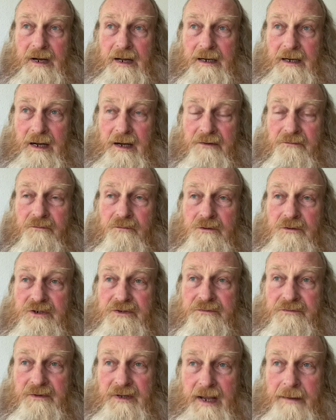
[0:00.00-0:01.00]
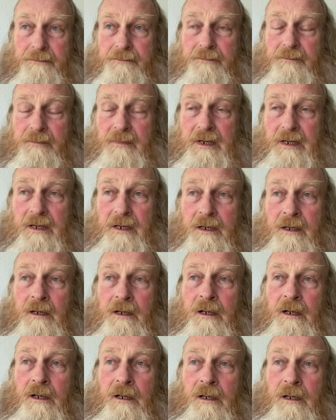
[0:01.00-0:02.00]
life which have kept me
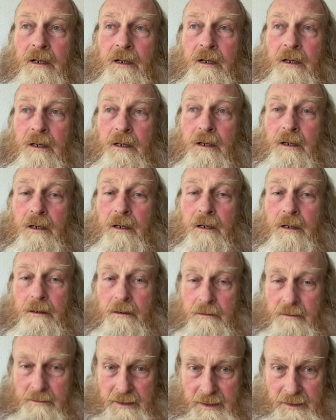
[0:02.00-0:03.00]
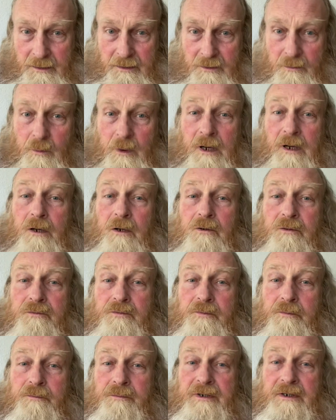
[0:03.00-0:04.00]
in the world,
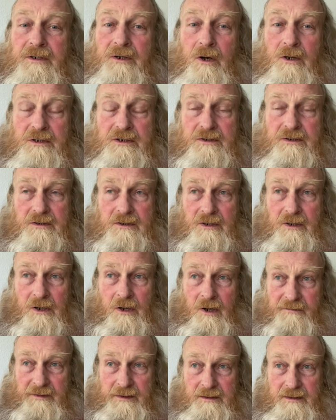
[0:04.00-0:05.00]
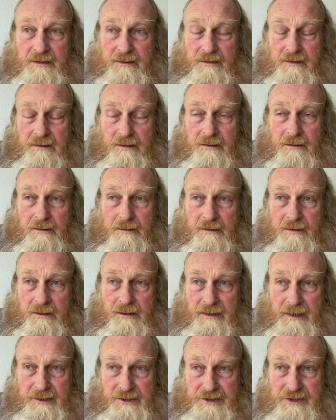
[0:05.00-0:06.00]
but not of it.
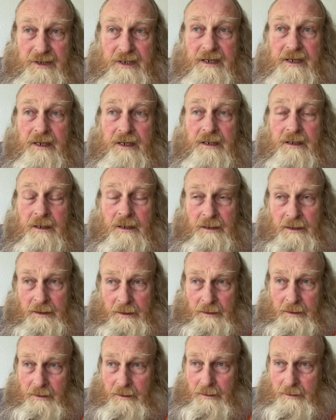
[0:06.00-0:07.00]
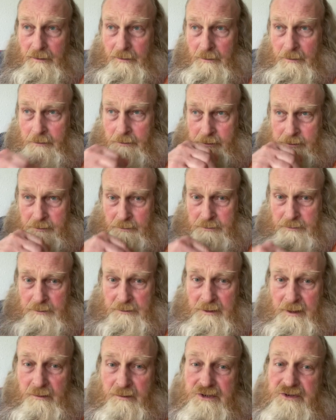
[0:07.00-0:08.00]
Initially,
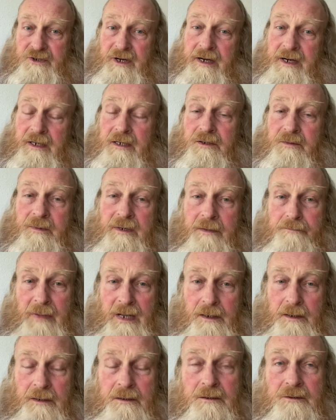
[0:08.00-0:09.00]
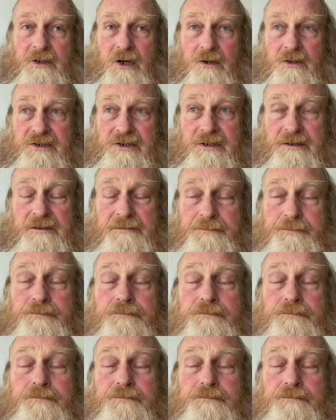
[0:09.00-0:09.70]
I was training to be a medical doctor